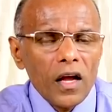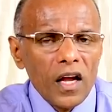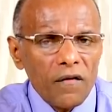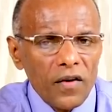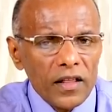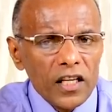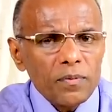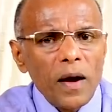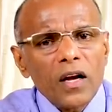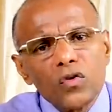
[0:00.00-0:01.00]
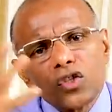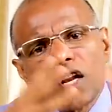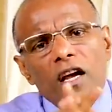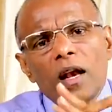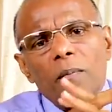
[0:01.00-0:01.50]
When this matter was
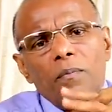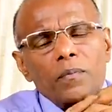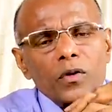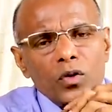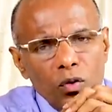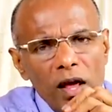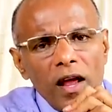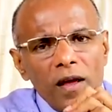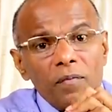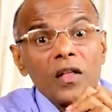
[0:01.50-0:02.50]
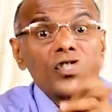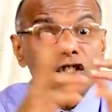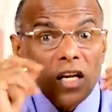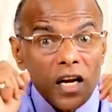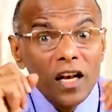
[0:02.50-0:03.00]
taken up today,
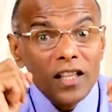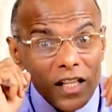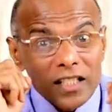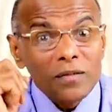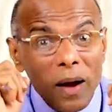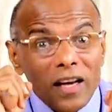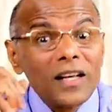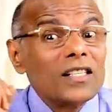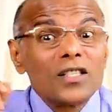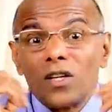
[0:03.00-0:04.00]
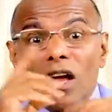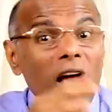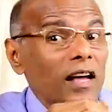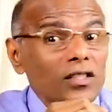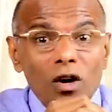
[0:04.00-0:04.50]
still this matter
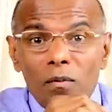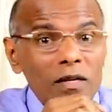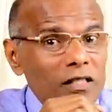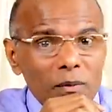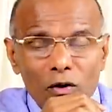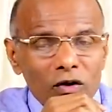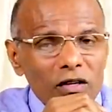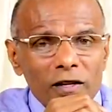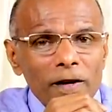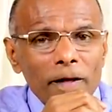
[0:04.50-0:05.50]
has not been supported.